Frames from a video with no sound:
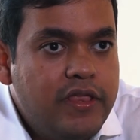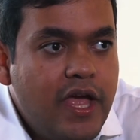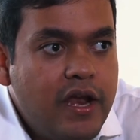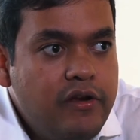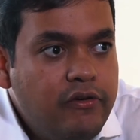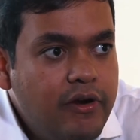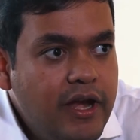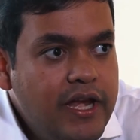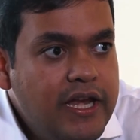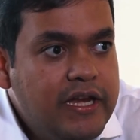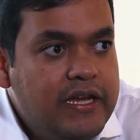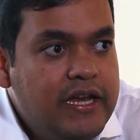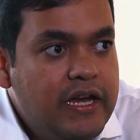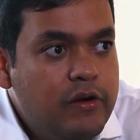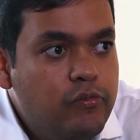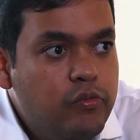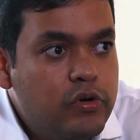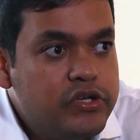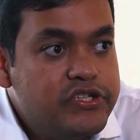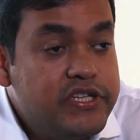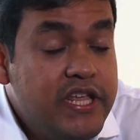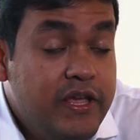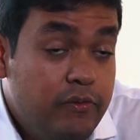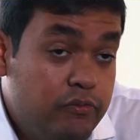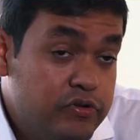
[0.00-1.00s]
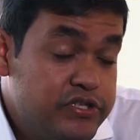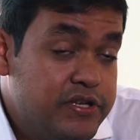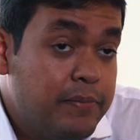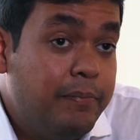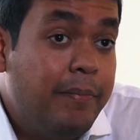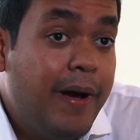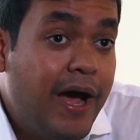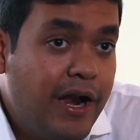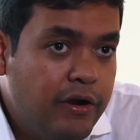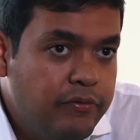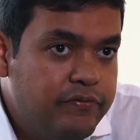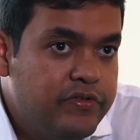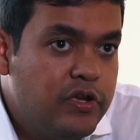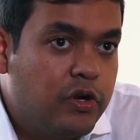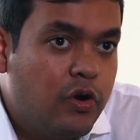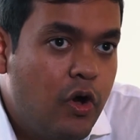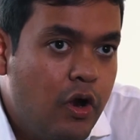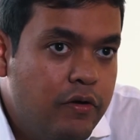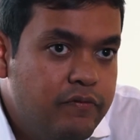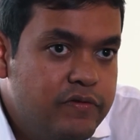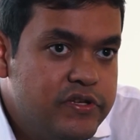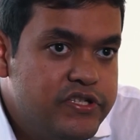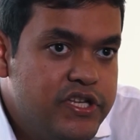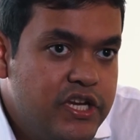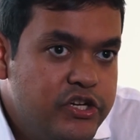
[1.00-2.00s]
that really did was he was a part of the
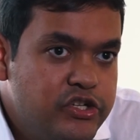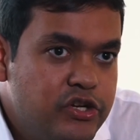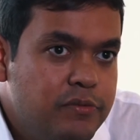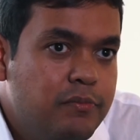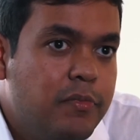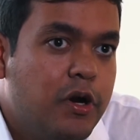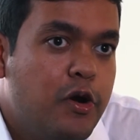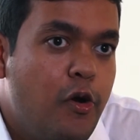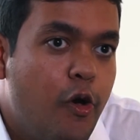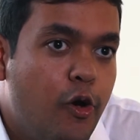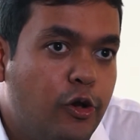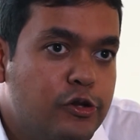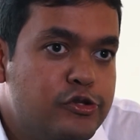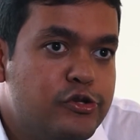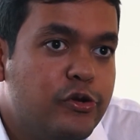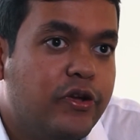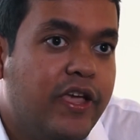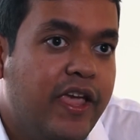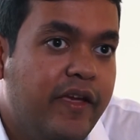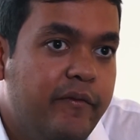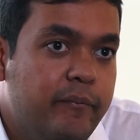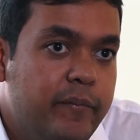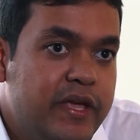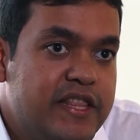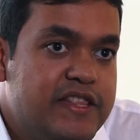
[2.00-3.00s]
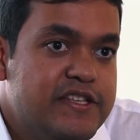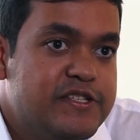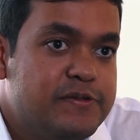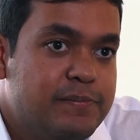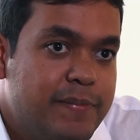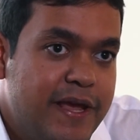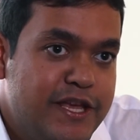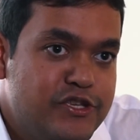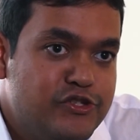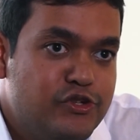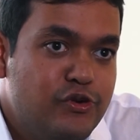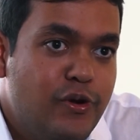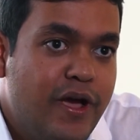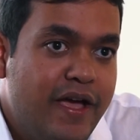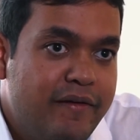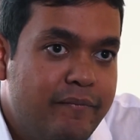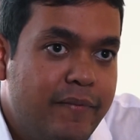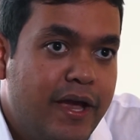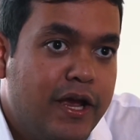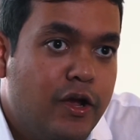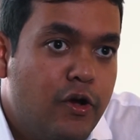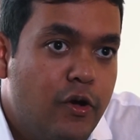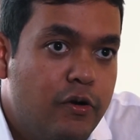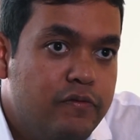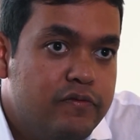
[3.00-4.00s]
conversation, but also gave me the space to have
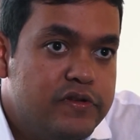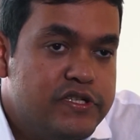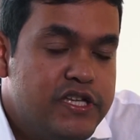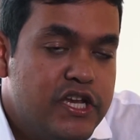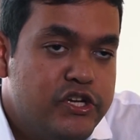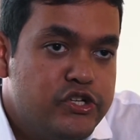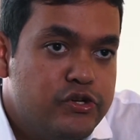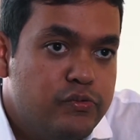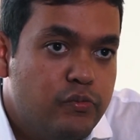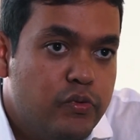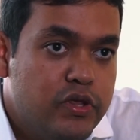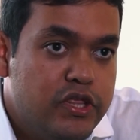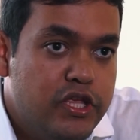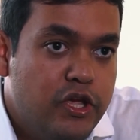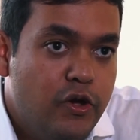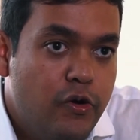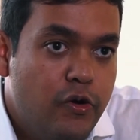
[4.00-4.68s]
my conversation with the